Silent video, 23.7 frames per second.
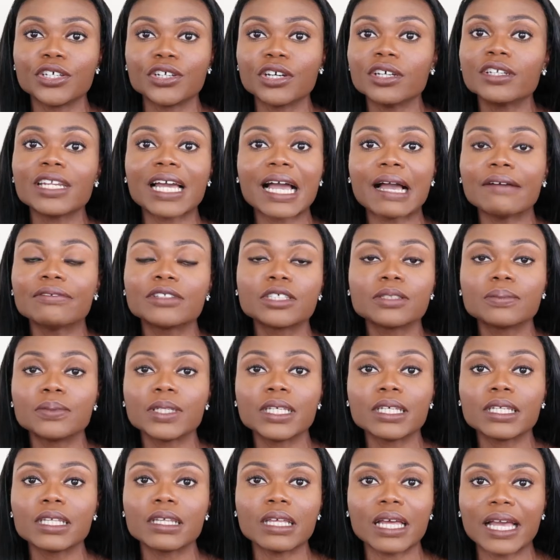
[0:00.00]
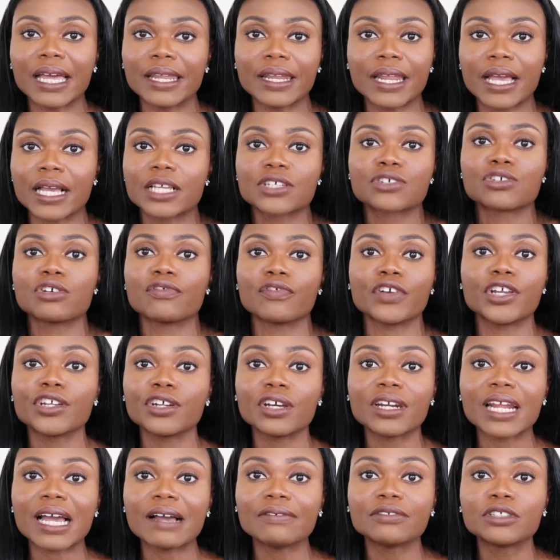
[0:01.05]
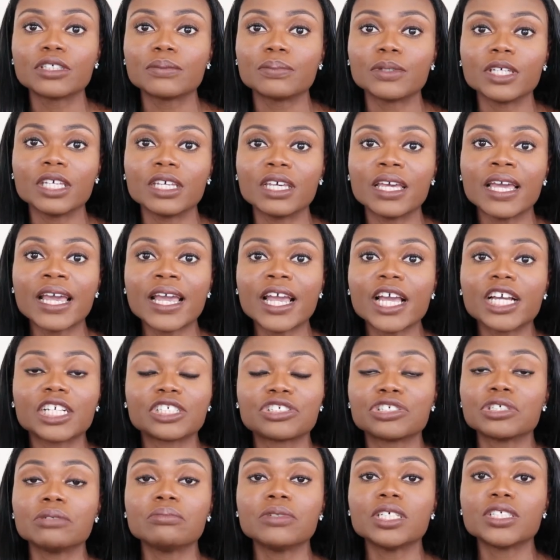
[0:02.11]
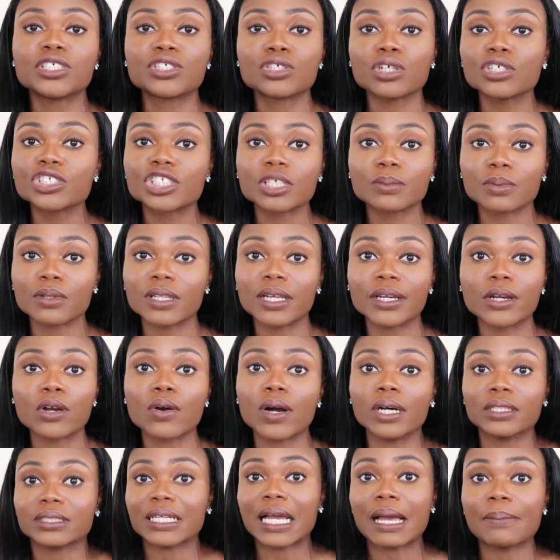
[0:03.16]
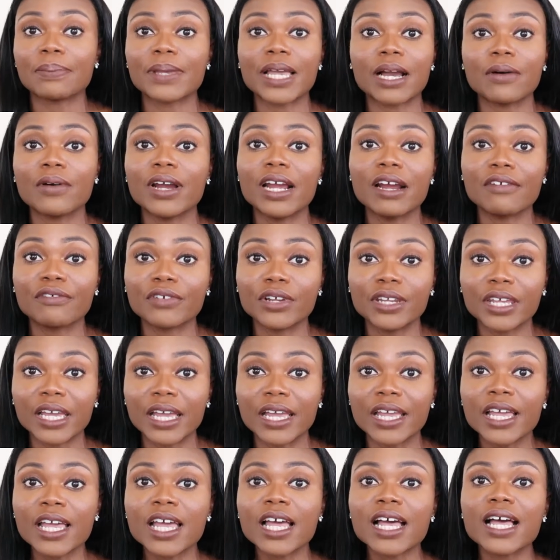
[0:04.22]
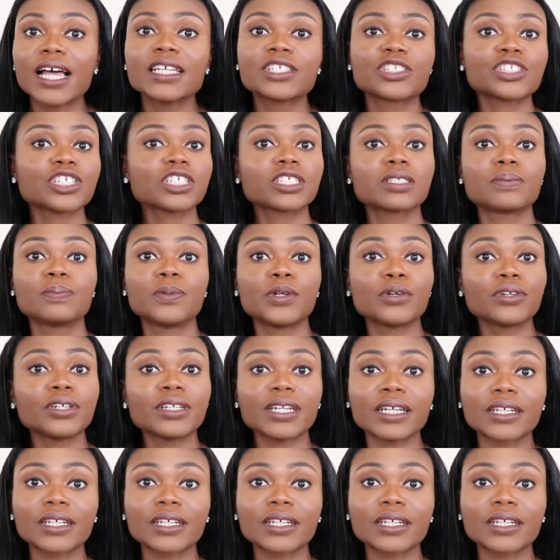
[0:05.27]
don't have to be an extrovert. You don't have to be extremely sociable and go out happy hour every day. It's just building